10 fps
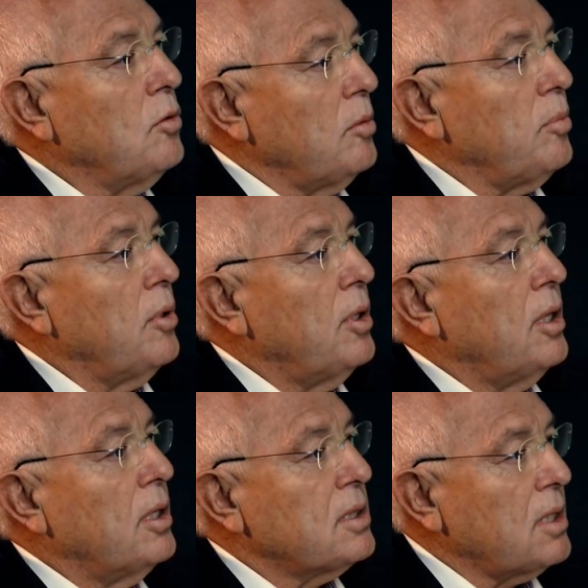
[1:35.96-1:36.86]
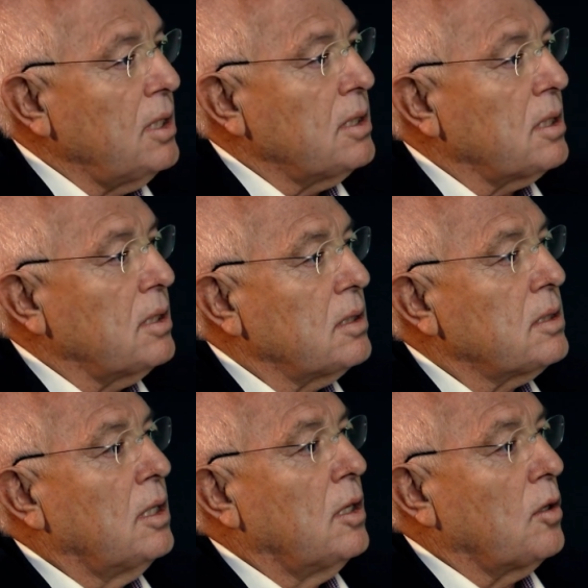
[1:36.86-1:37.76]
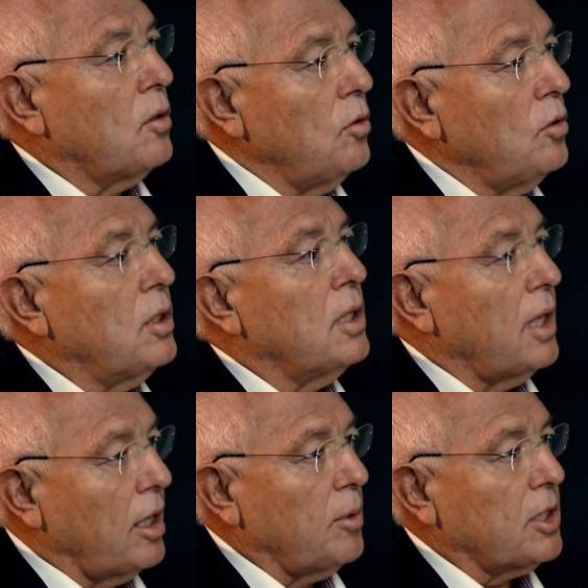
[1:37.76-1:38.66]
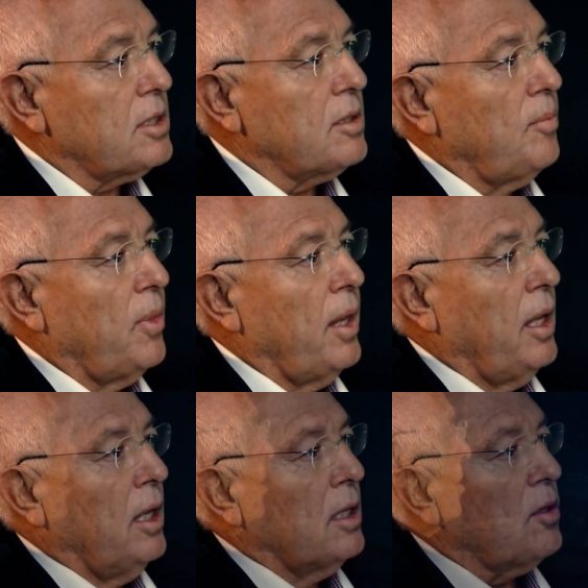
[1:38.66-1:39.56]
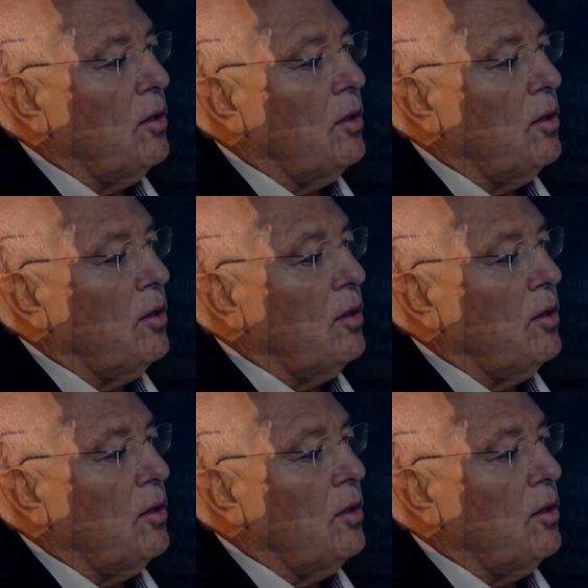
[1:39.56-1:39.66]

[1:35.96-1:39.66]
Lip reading: good citizens, good neighbors. The